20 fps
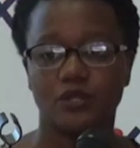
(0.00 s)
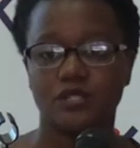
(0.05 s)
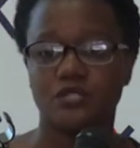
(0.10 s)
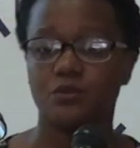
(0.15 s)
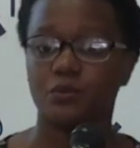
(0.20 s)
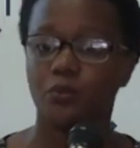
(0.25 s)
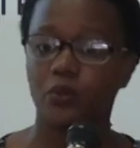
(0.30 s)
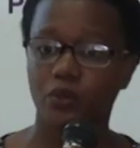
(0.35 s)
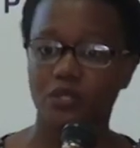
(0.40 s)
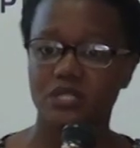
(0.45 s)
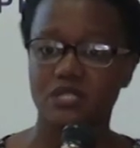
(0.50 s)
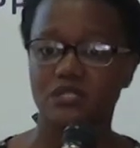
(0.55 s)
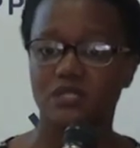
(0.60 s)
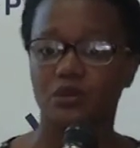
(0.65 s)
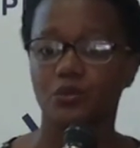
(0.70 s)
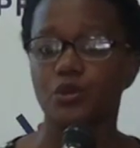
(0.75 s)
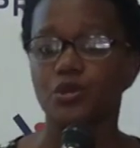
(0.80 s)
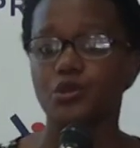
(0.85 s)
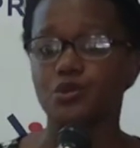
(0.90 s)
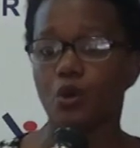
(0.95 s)
It's important
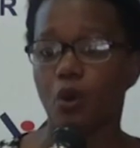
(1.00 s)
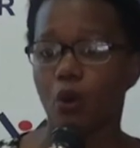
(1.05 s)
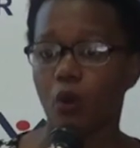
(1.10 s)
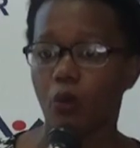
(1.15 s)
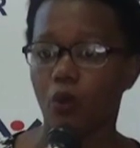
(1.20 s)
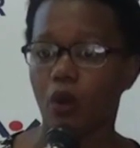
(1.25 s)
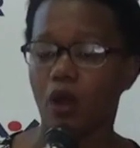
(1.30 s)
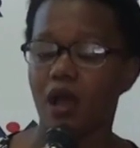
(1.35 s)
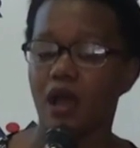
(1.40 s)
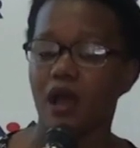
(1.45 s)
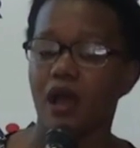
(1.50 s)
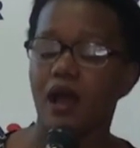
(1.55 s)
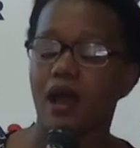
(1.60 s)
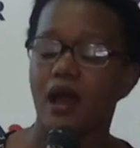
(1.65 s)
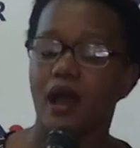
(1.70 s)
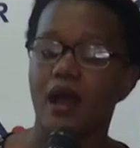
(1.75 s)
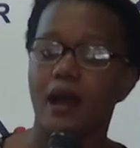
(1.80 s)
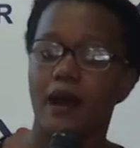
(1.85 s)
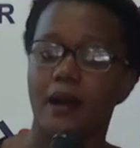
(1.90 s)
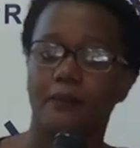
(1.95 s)
that we know
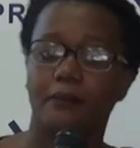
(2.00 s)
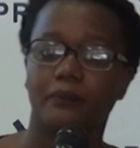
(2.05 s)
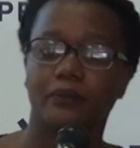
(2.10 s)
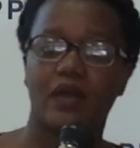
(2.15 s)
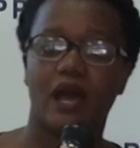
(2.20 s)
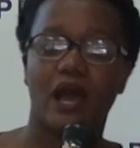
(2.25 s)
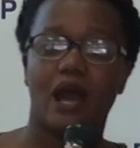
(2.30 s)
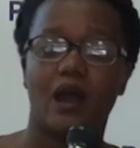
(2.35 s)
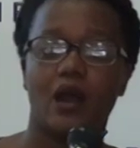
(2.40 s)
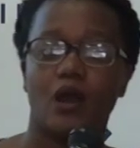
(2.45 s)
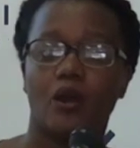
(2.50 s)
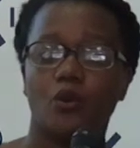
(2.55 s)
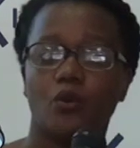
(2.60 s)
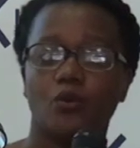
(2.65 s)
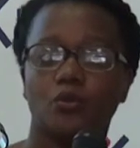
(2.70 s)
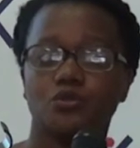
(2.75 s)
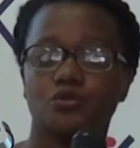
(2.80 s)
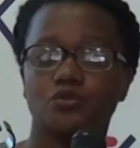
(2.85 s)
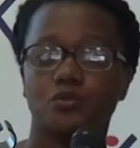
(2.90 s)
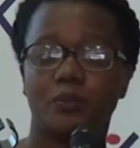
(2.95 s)
um,
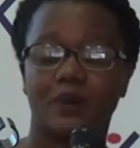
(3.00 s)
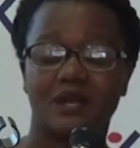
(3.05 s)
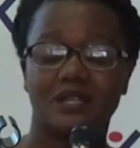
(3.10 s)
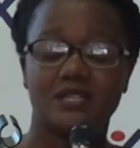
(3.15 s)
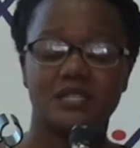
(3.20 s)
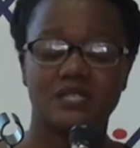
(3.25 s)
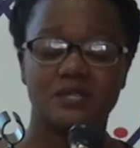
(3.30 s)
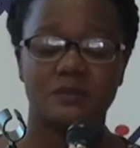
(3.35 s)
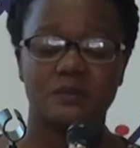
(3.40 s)
how do parties